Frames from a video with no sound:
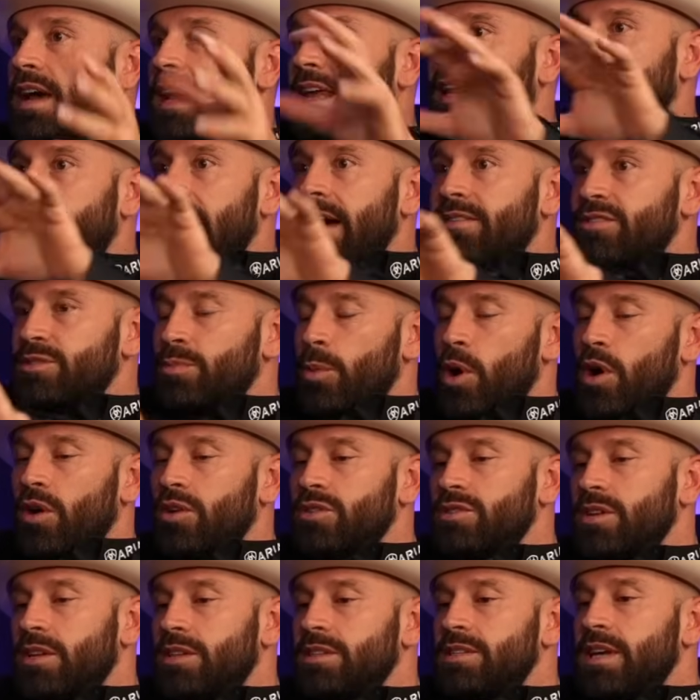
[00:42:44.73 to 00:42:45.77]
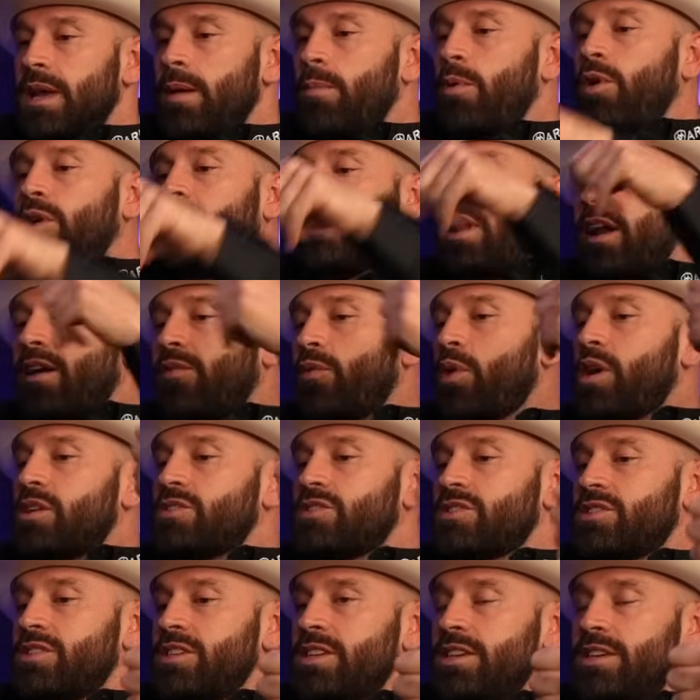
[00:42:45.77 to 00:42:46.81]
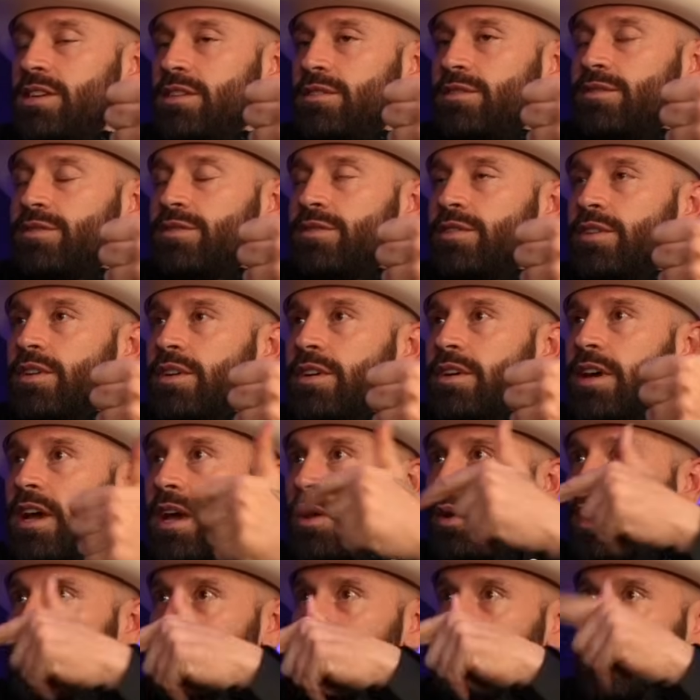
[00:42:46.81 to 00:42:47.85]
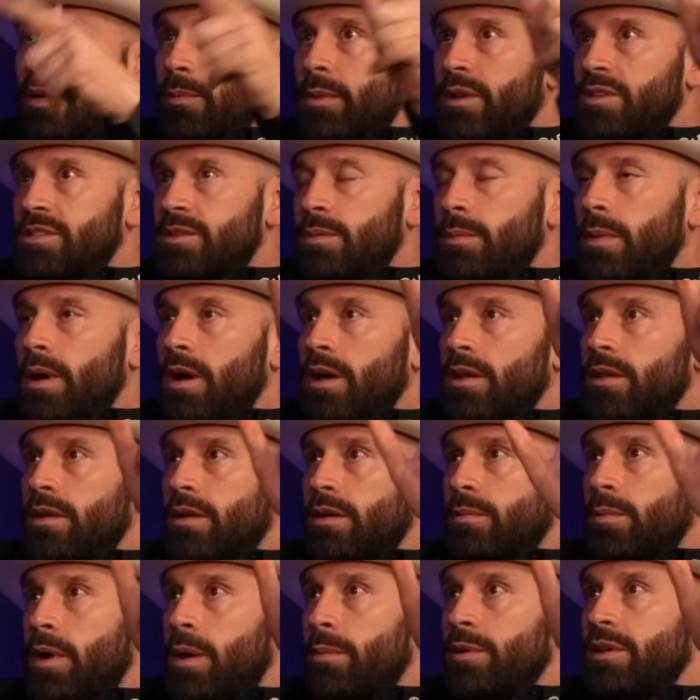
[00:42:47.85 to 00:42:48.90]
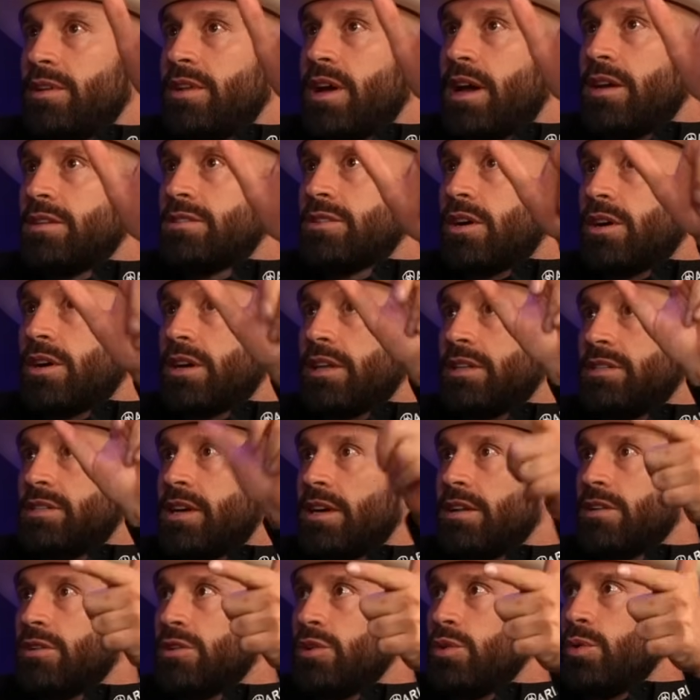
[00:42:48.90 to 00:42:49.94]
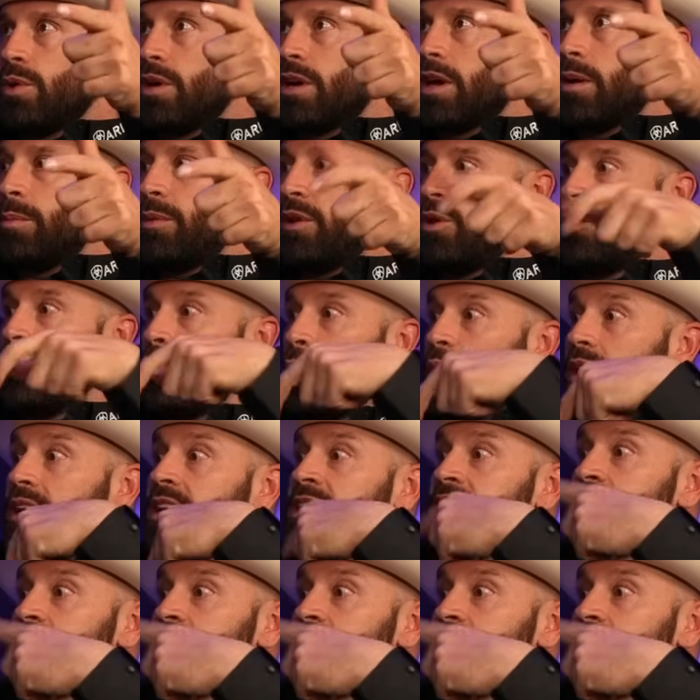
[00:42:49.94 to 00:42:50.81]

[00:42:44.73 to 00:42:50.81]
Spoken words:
and then have his markers on the table. And then I've watched Steve, and I just talked about this on the Mommy and Daddy Talk, and Taylor Lewin come in and win